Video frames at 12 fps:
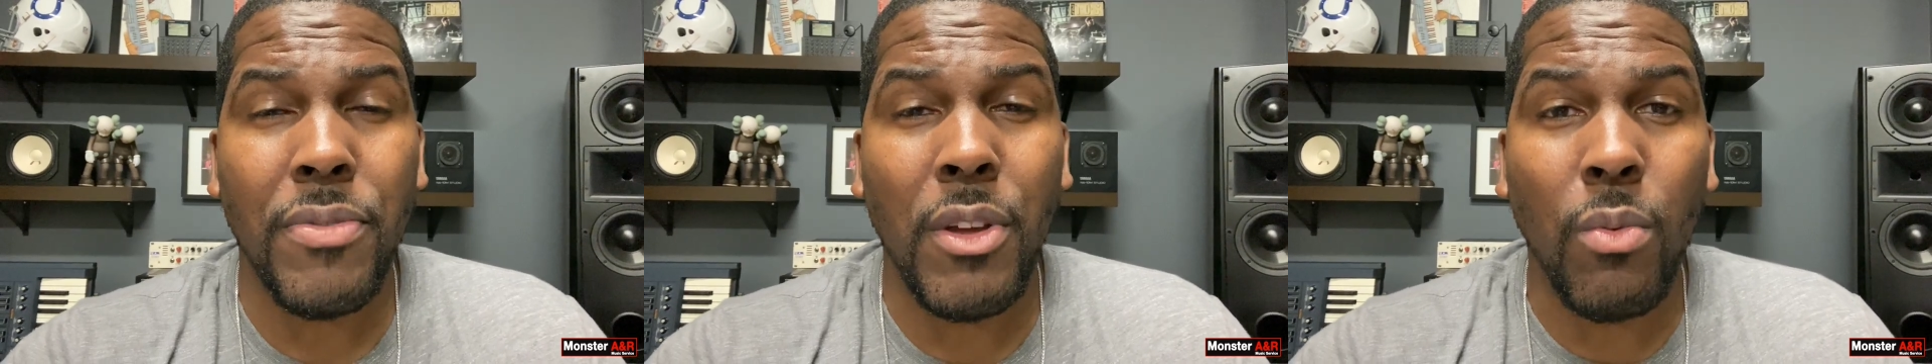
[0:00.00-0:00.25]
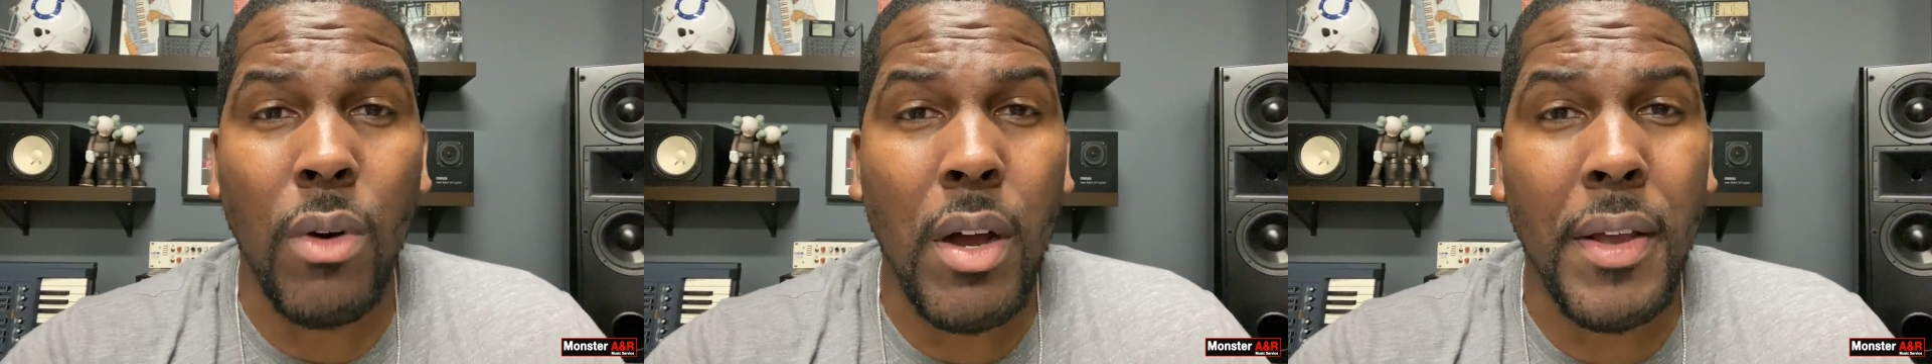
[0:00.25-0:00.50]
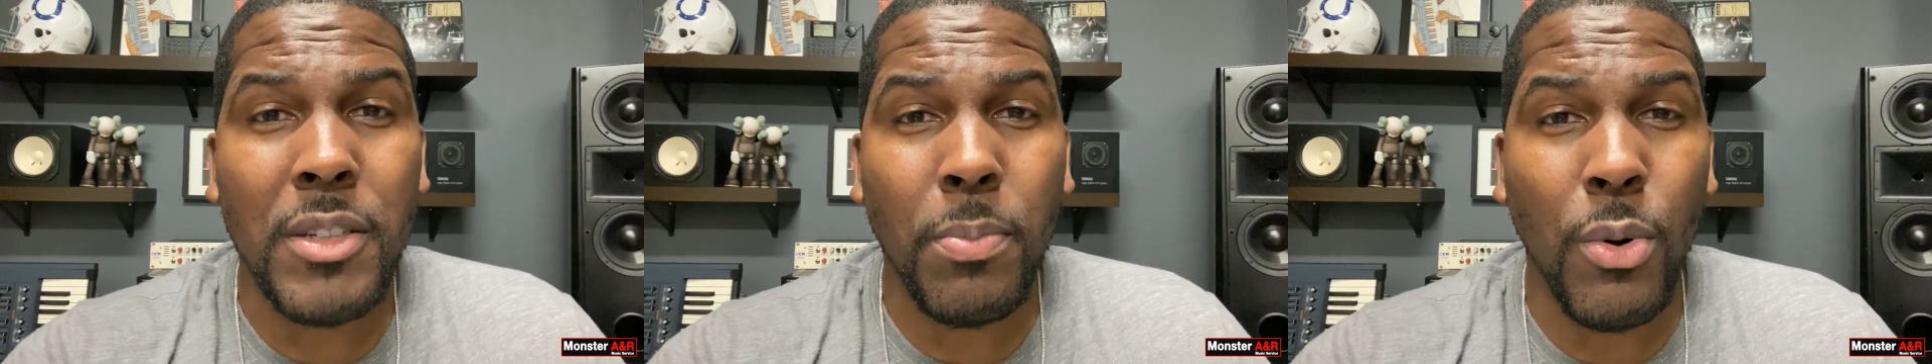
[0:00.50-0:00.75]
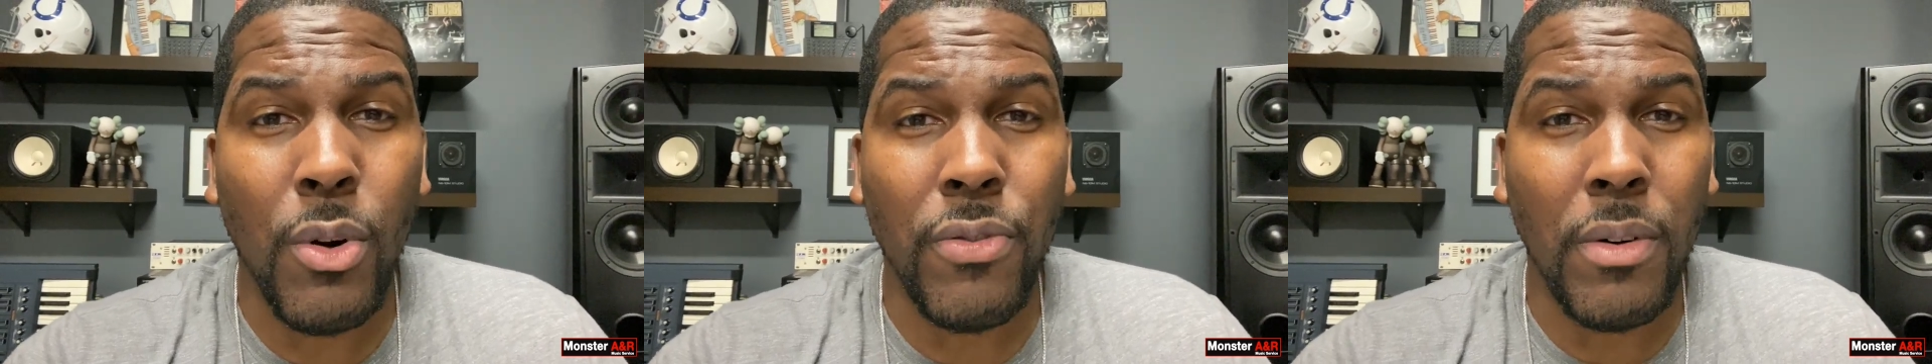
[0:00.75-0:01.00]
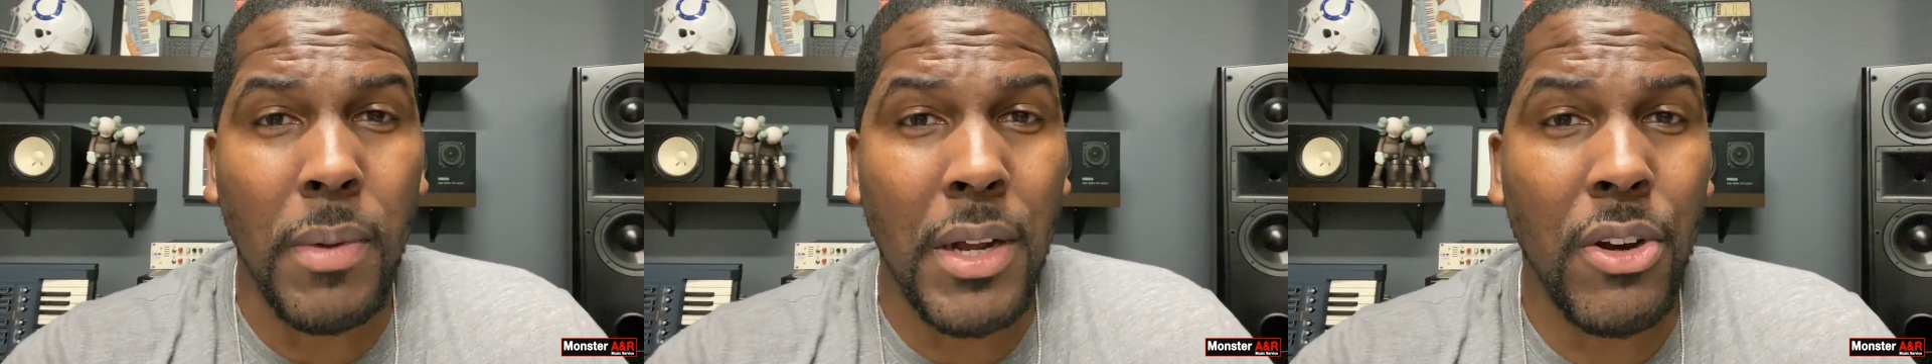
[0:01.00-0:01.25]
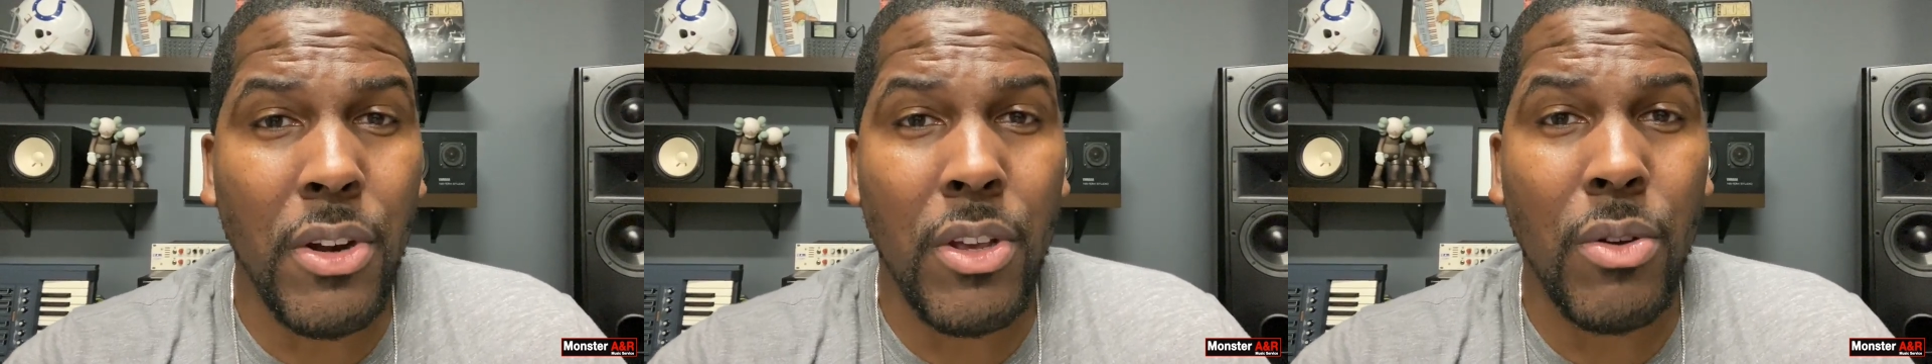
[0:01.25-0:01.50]
the rug is pulled from
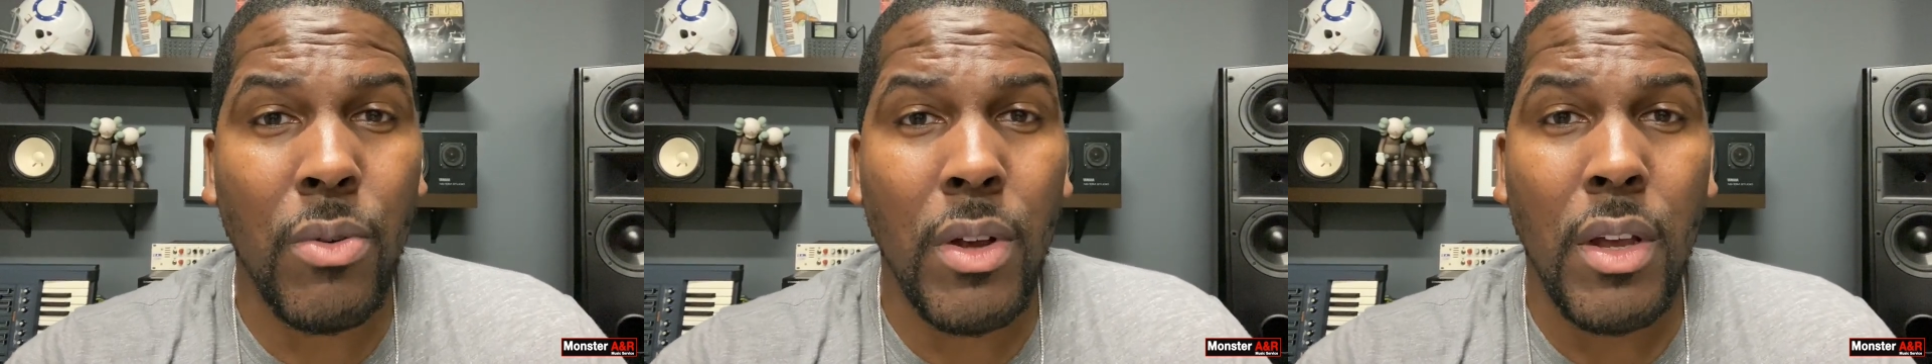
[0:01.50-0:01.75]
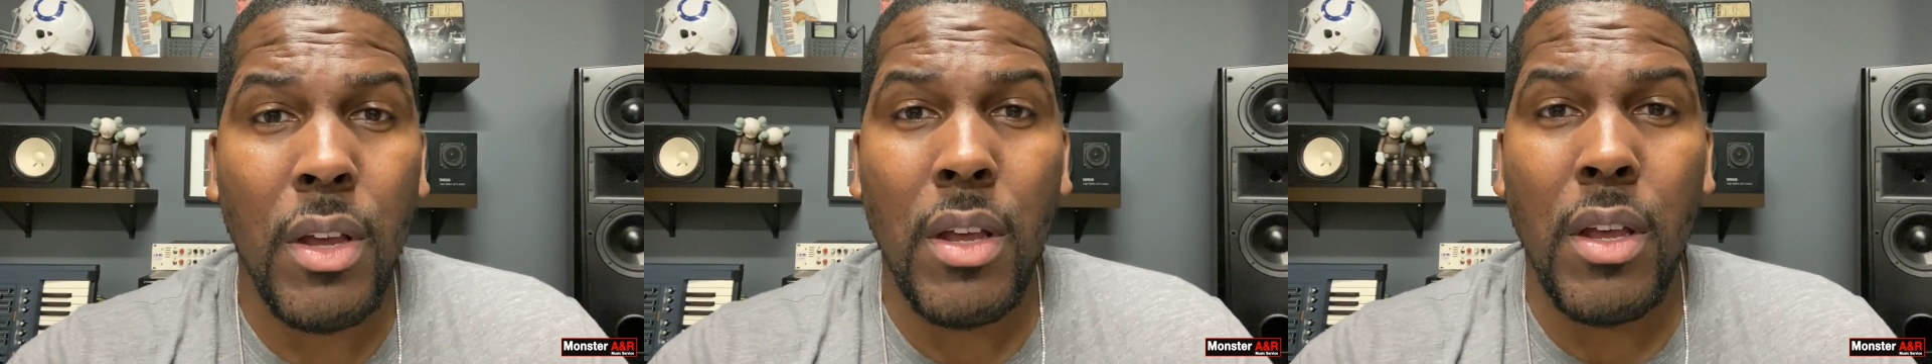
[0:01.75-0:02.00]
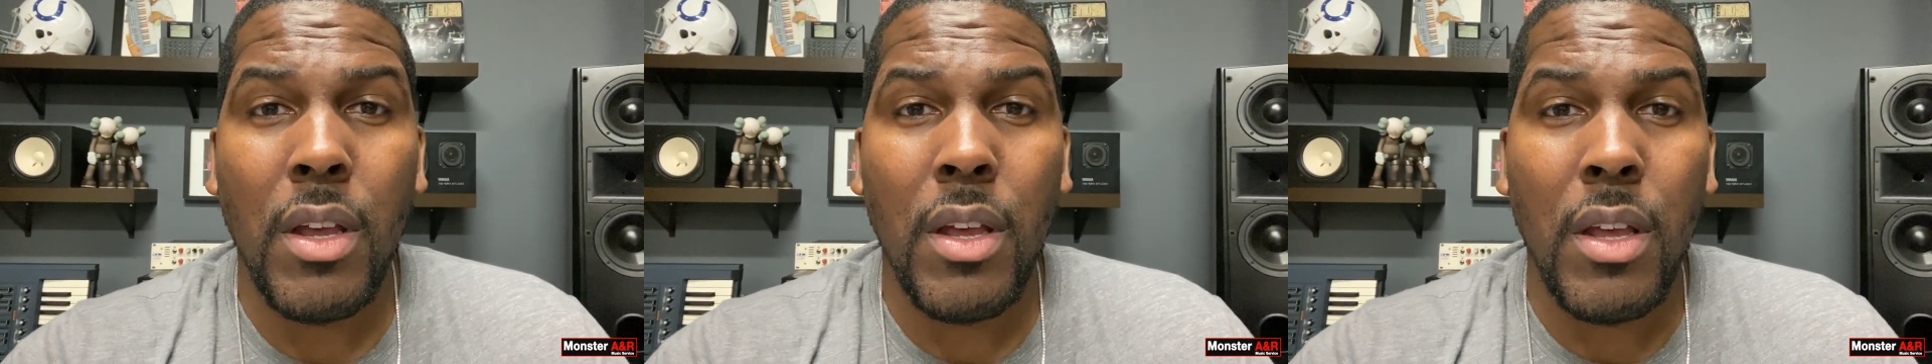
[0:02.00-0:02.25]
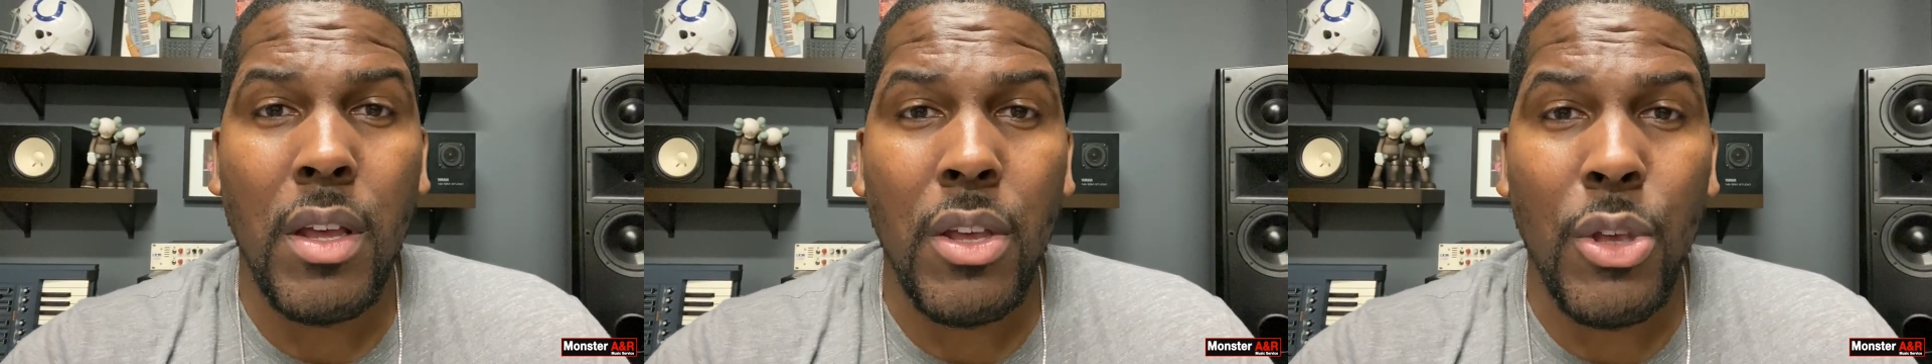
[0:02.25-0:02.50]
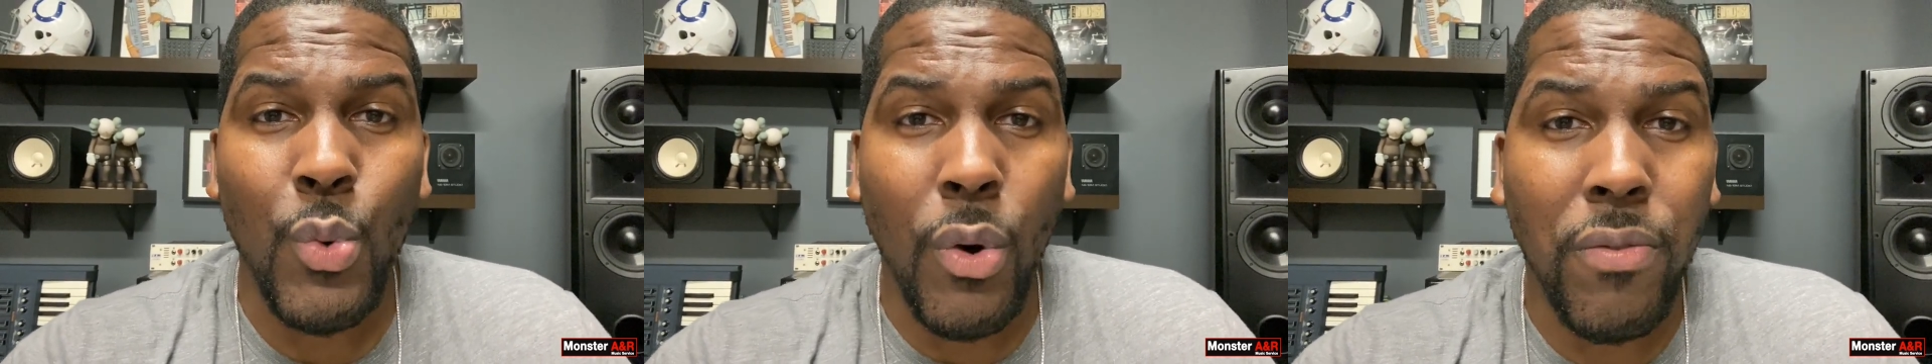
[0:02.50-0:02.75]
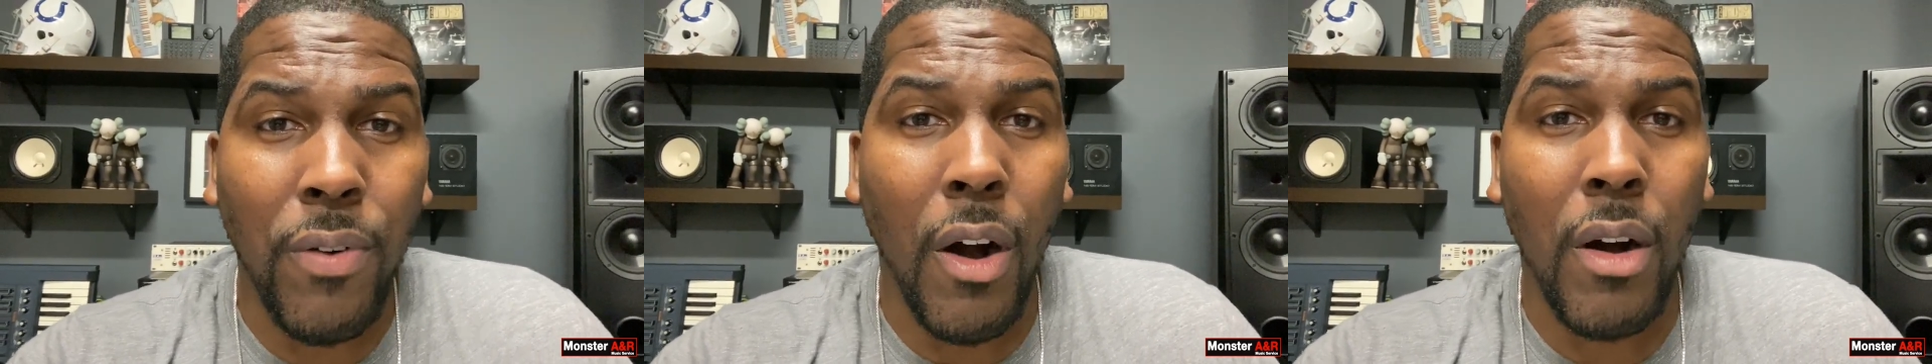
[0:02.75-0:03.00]
under you, you
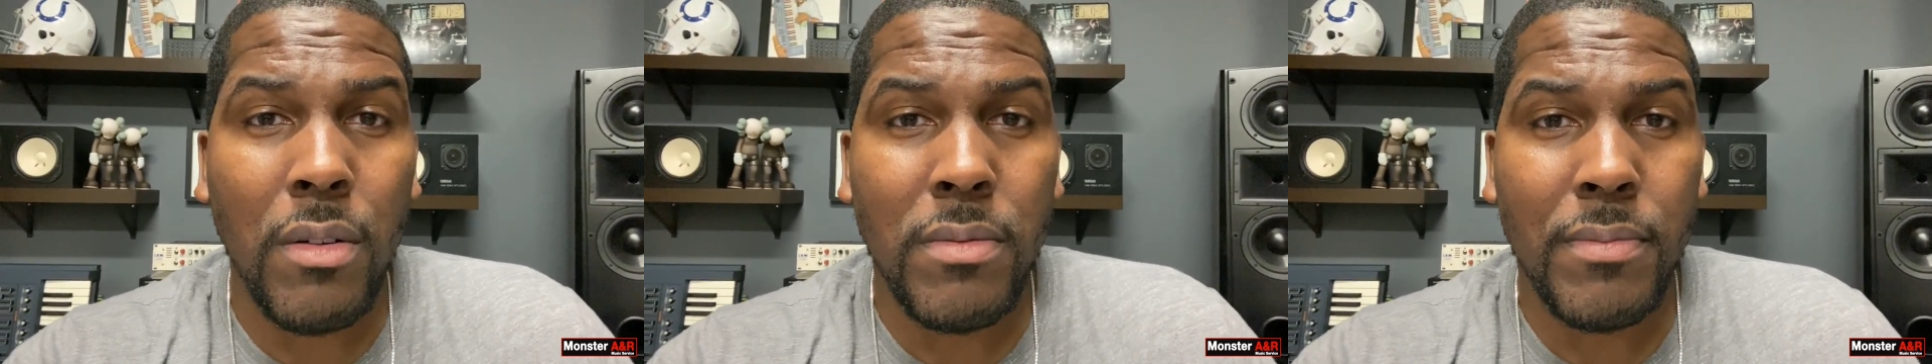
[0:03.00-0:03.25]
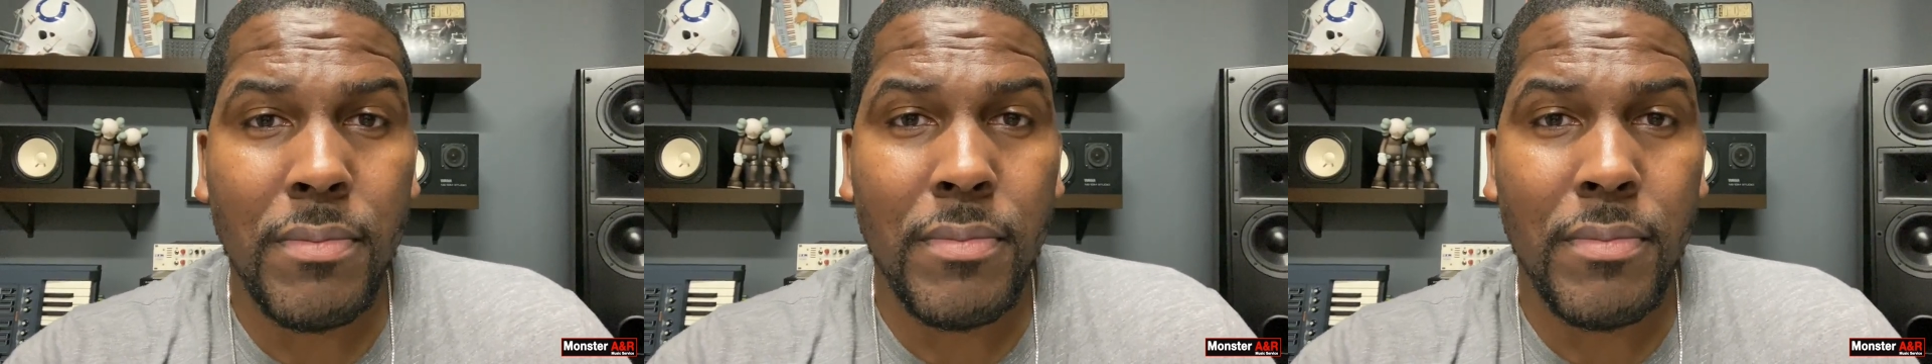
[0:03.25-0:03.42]
will fall.